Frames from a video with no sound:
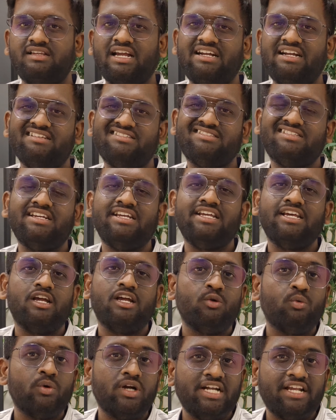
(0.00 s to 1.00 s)
that is the
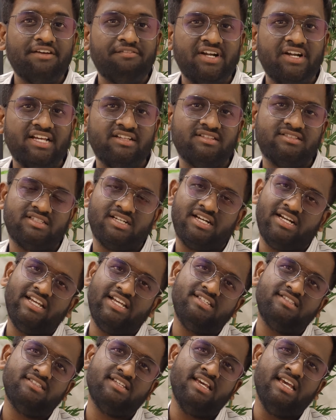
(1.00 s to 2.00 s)
real-world evidence
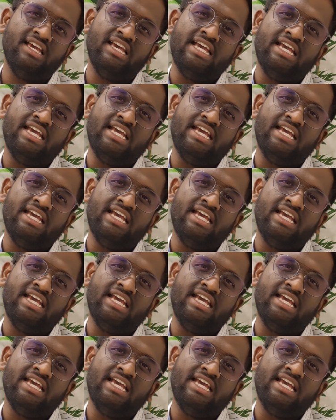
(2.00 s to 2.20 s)
studies.